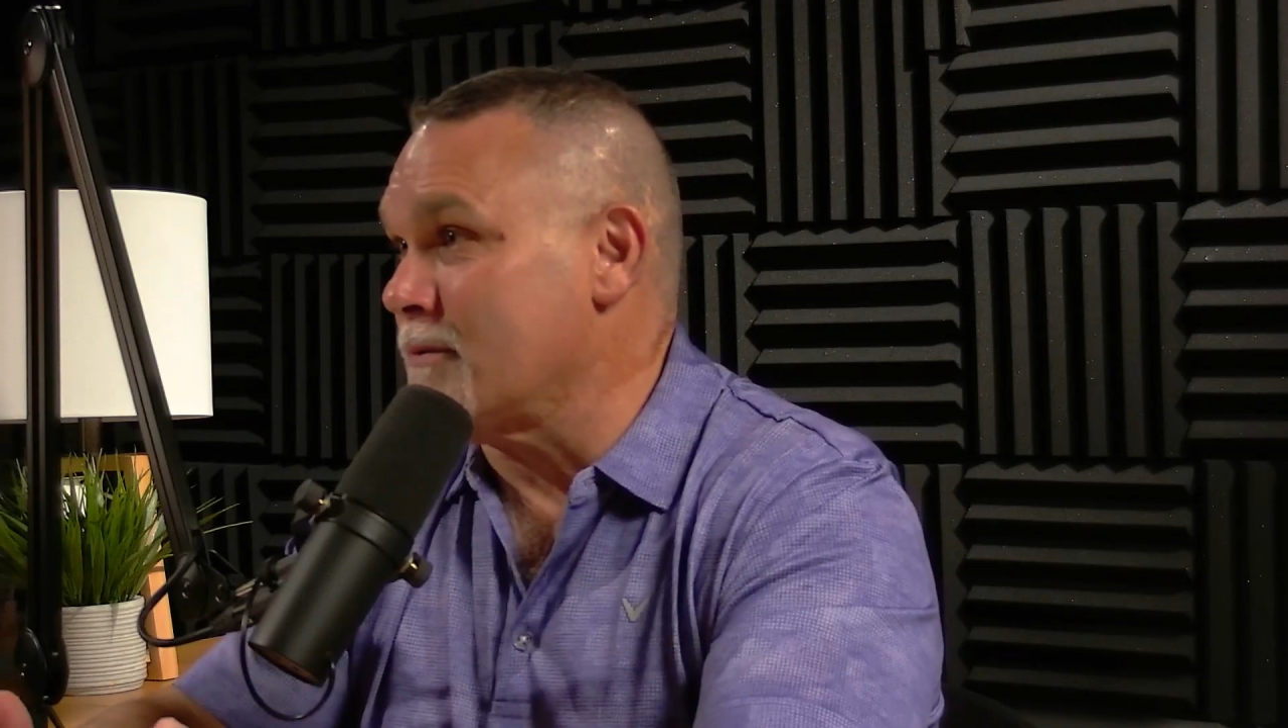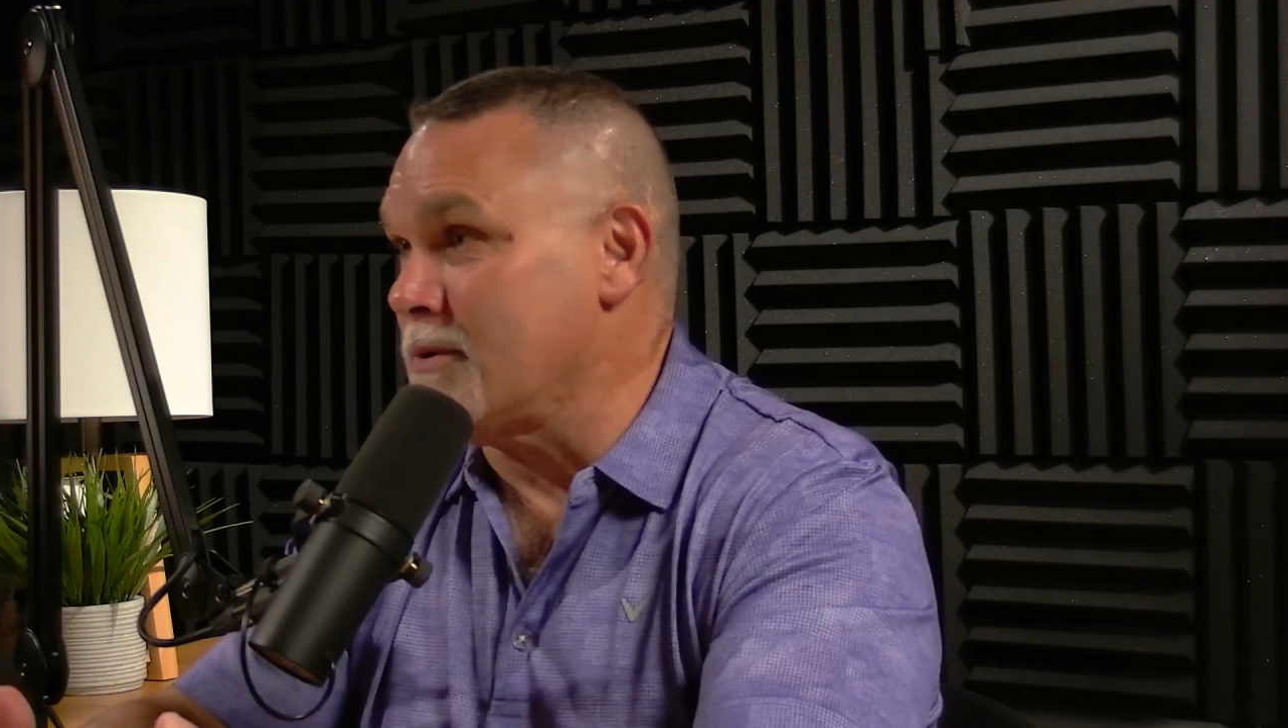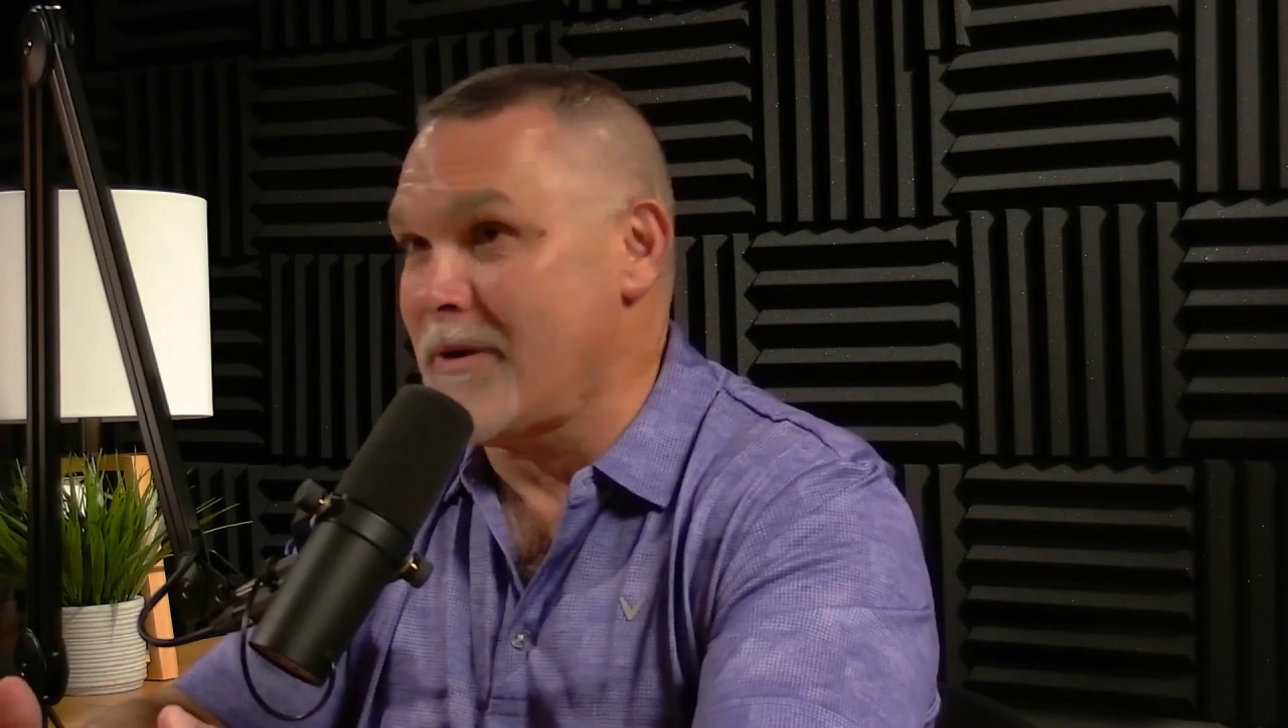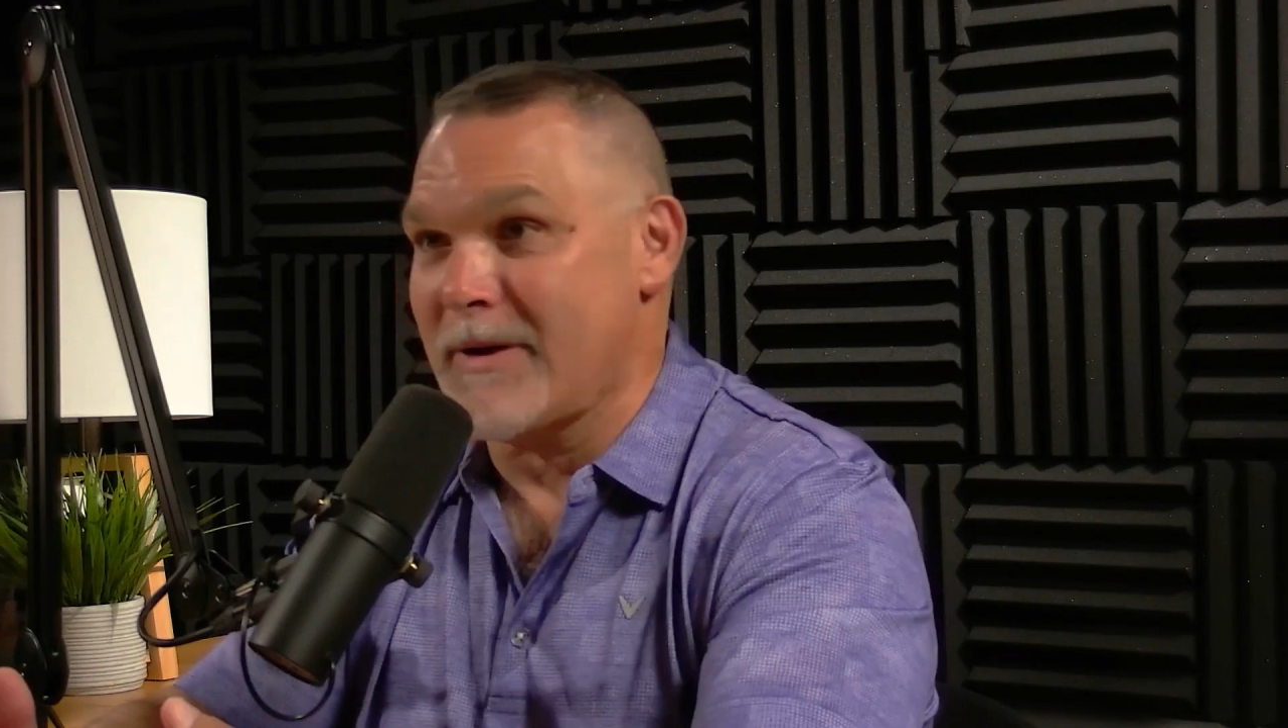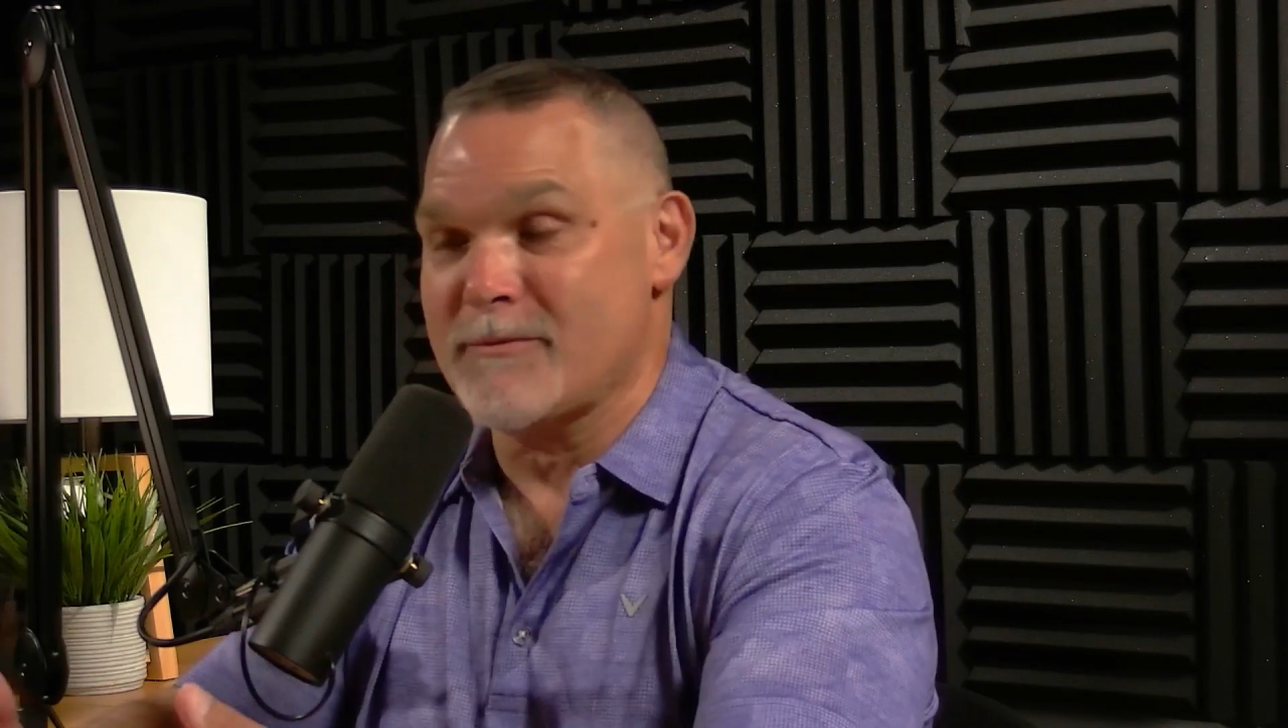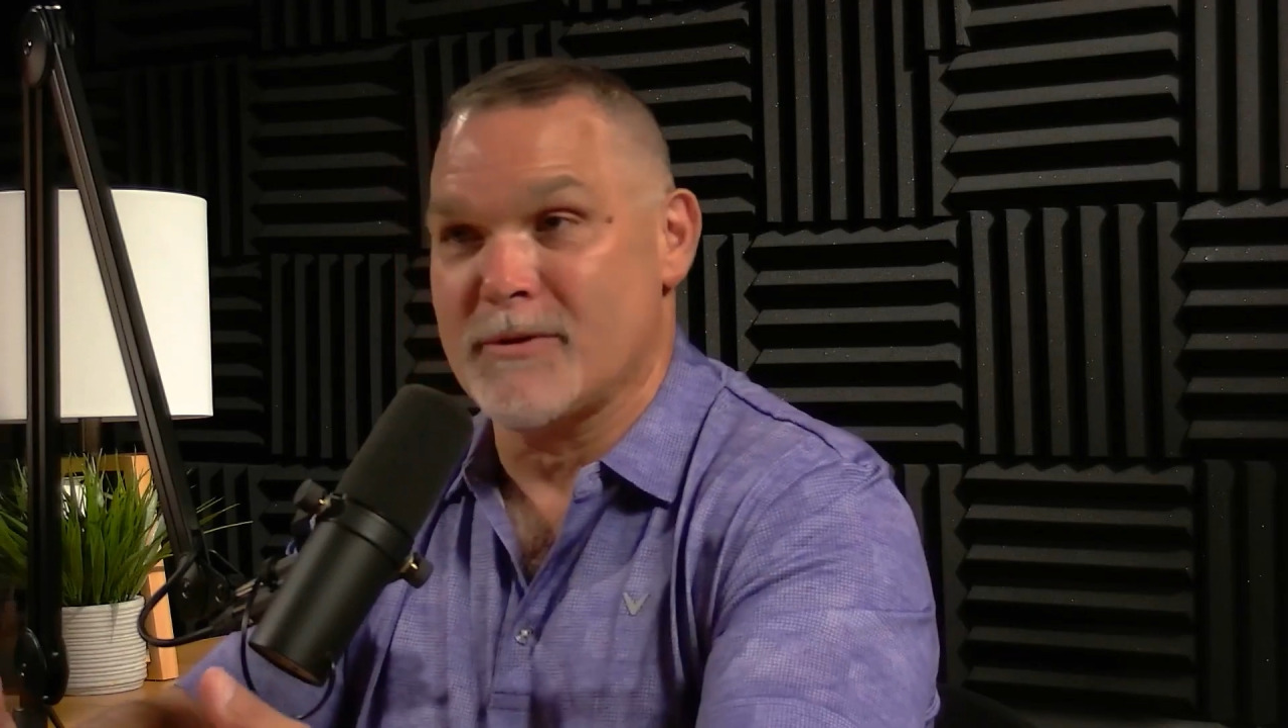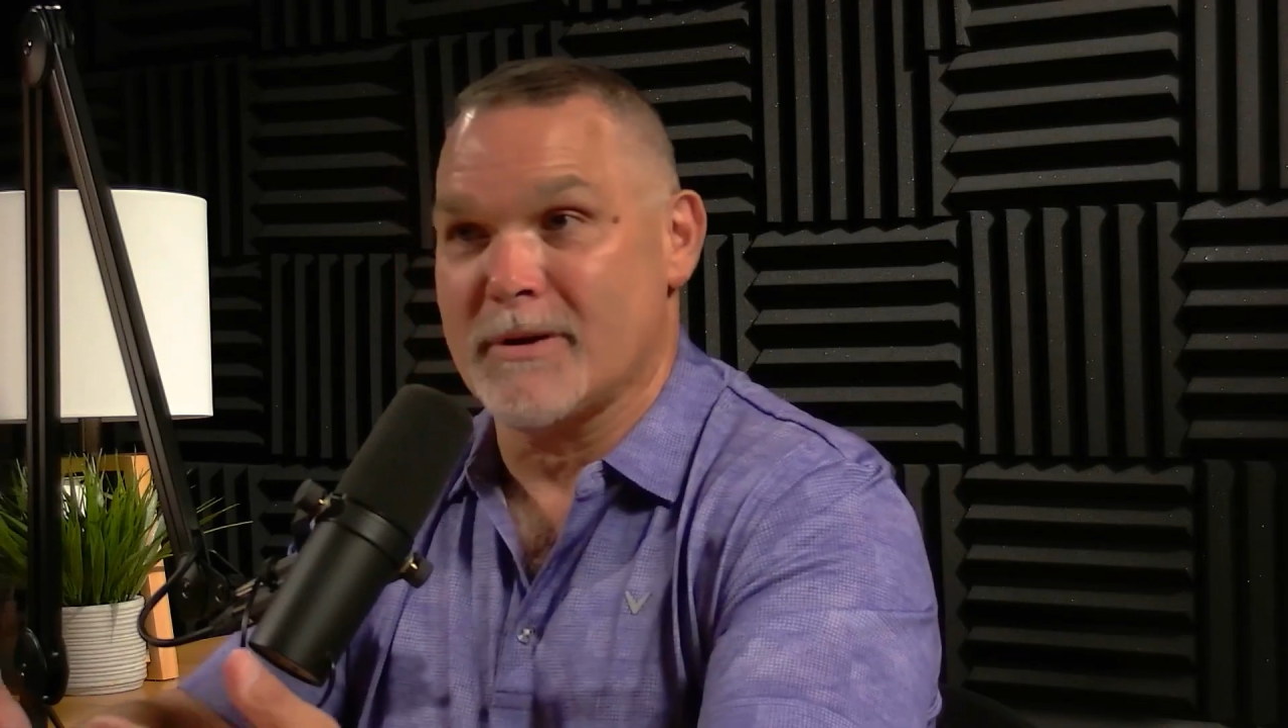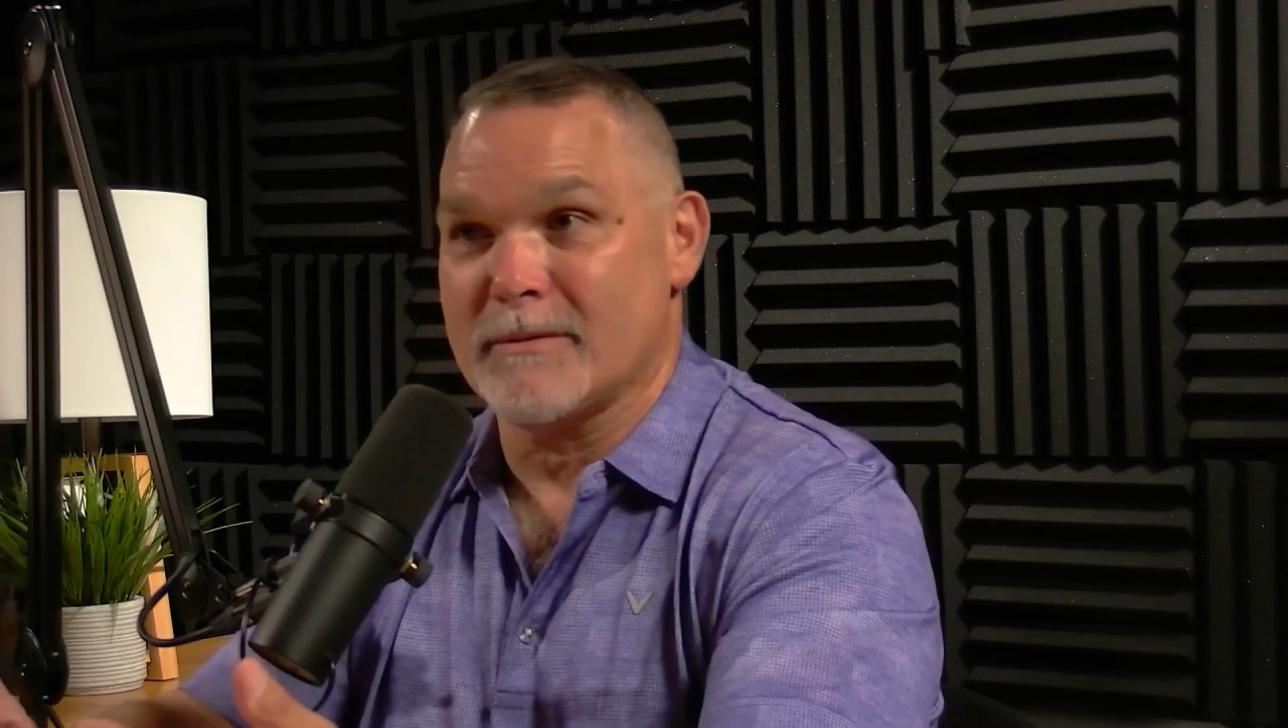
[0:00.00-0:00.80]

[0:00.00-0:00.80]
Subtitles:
if you ever have,